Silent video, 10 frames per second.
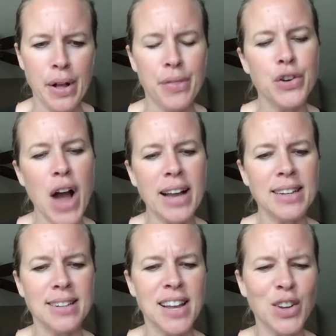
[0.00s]
The
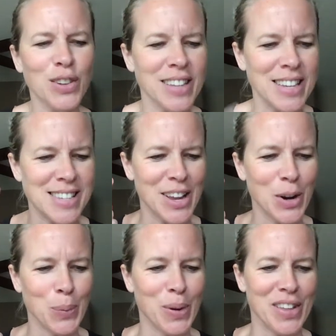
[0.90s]
dragon tickled his ear
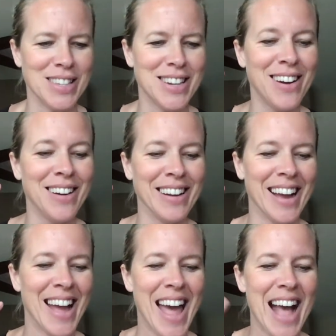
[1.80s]
with its tongue
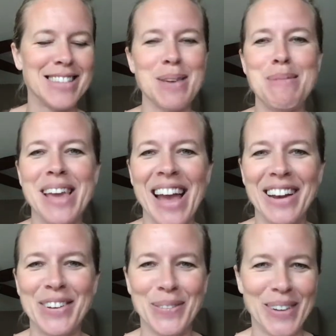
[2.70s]
as he began
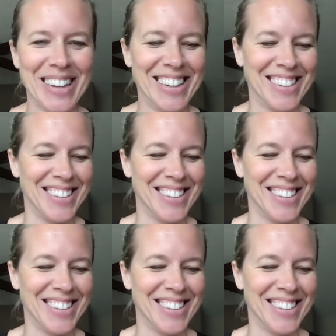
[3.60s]
to read.